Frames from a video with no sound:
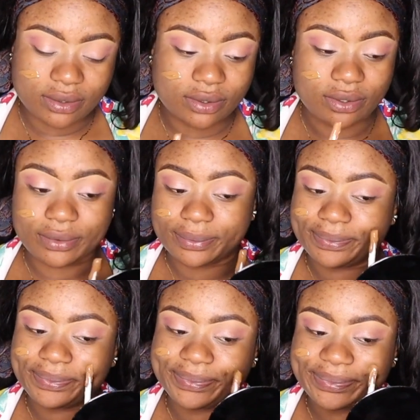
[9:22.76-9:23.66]
So
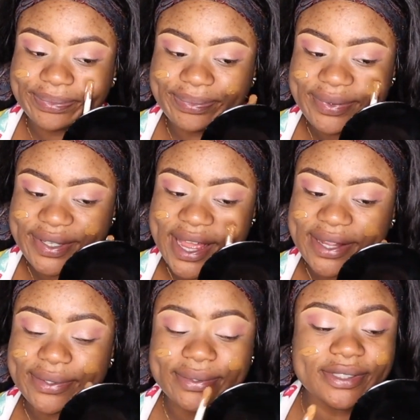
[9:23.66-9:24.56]
I
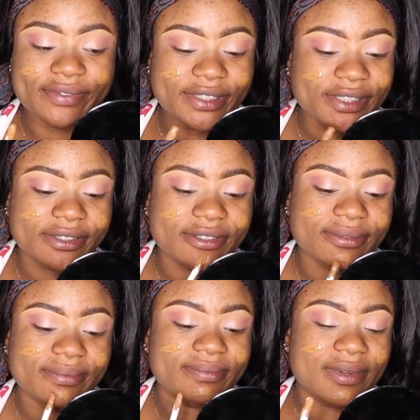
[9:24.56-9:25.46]
took the ring
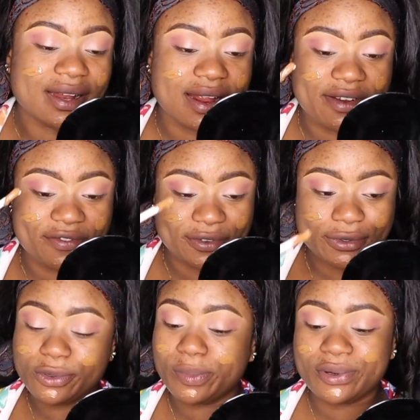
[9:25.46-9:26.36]
and I
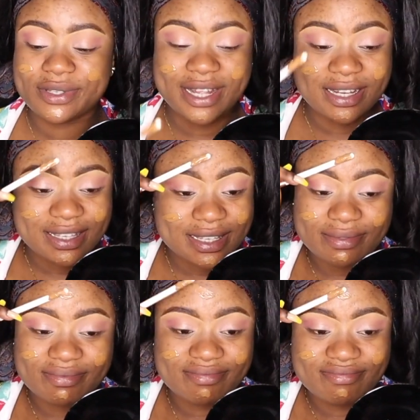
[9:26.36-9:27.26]
refused to post
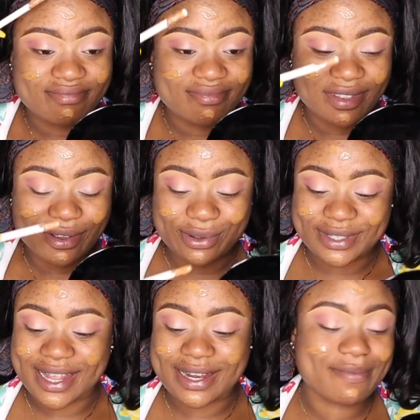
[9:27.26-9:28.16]
anything
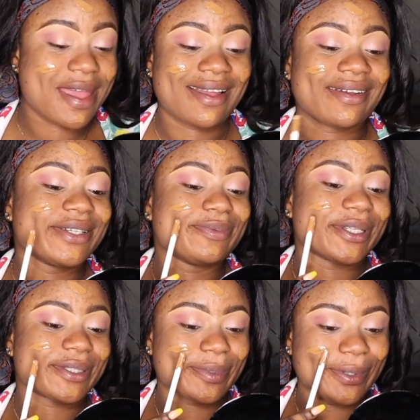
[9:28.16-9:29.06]
concerning my
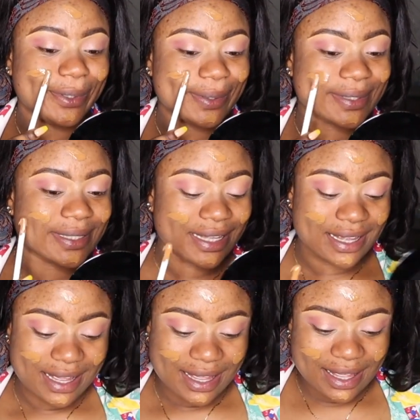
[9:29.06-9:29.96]
engagement, because
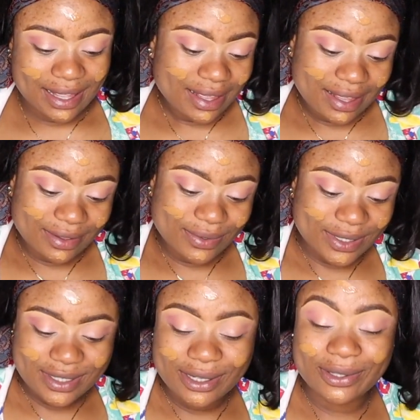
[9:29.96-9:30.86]
it
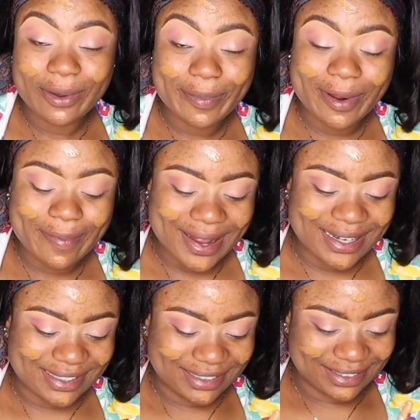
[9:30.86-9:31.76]
was not done
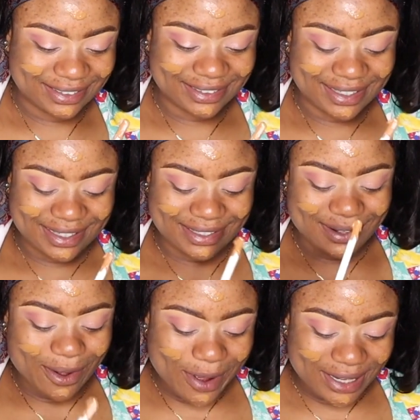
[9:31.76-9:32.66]
properly. I did
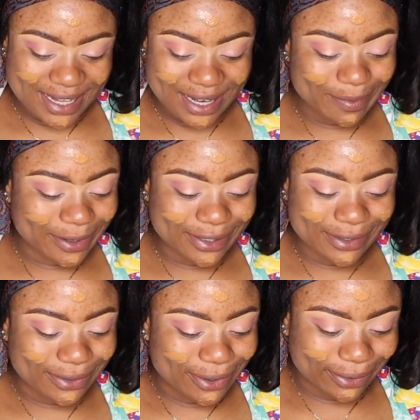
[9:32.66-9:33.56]
not want anybody
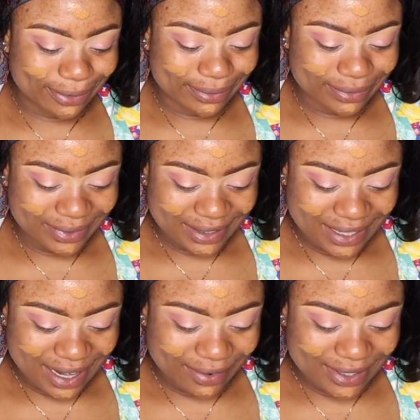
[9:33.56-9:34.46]
to know
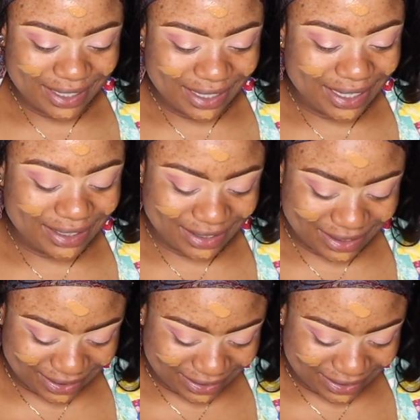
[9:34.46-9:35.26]
that I was engaged.